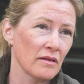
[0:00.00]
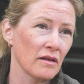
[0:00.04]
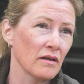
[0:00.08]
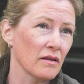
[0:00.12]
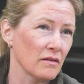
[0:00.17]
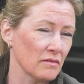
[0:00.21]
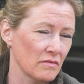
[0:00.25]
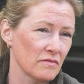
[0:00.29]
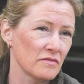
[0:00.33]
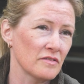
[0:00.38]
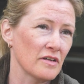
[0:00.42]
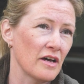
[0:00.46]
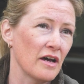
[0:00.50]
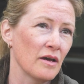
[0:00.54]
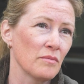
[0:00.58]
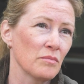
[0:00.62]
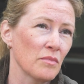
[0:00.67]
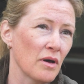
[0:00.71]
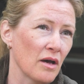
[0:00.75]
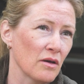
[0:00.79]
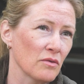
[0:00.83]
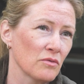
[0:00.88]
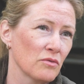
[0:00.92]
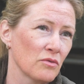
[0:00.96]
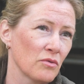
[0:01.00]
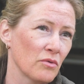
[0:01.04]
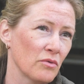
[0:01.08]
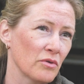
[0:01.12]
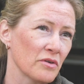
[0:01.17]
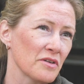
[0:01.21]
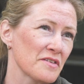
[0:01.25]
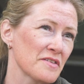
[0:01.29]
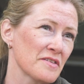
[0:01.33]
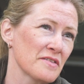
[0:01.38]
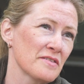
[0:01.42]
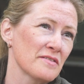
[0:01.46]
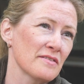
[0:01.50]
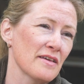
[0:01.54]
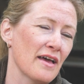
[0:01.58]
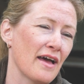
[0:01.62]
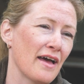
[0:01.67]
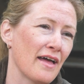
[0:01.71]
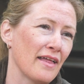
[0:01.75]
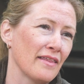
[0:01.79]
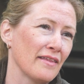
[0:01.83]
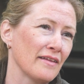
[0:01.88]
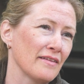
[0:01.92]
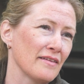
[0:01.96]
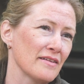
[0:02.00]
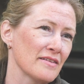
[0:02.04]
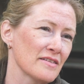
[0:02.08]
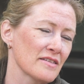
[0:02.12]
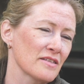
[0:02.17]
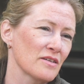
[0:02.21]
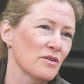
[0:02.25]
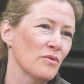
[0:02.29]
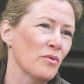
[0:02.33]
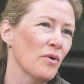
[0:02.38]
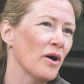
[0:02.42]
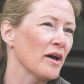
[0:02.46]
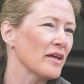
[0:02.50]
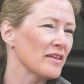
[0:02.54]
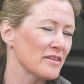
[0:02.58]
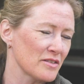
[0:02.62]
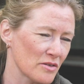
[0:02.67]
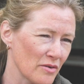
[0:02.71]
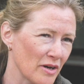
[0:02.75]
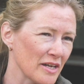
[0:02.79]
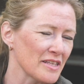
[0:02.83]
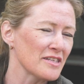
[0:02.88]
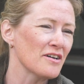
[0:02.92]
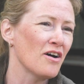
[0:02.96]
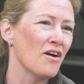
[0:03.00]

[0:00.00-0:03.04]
a lot of time outdoors and it's quite